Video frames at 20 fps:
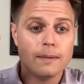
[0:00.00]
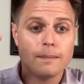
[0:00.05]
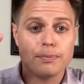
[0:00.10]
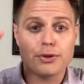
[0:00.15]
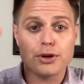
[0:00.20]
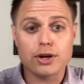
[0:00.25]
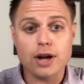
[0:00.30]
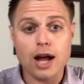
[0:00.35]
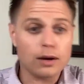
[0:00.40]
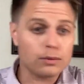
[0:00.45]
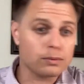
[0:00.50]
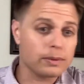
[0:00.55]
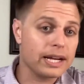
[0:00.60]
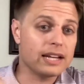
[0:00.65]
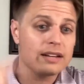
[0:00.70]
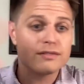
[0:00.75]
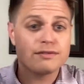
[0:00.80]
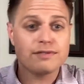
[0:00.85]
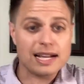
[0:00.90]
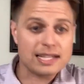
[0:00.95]
They're not
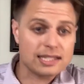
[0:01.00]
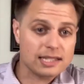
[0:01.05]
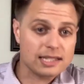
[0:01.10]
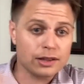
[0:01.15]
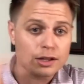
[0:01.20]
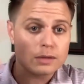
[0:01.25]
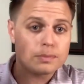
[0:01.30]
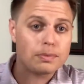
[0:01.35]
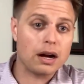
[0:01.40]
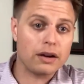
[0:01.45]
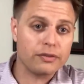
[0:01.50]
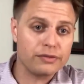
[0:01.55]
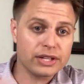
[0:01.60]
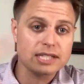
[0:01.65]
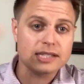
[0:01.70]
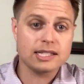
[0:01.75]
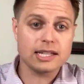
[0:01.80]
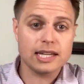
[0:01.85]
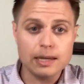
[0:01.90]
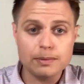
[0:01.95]
reinvesting their profits
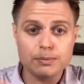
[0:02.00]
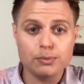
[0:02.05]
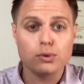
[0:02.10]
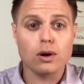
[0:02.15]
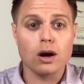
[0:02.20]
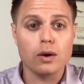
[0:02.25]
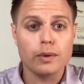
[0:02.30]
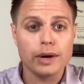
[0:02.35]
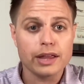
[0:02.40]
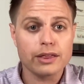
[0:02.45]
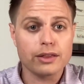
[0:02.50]
to keep growing.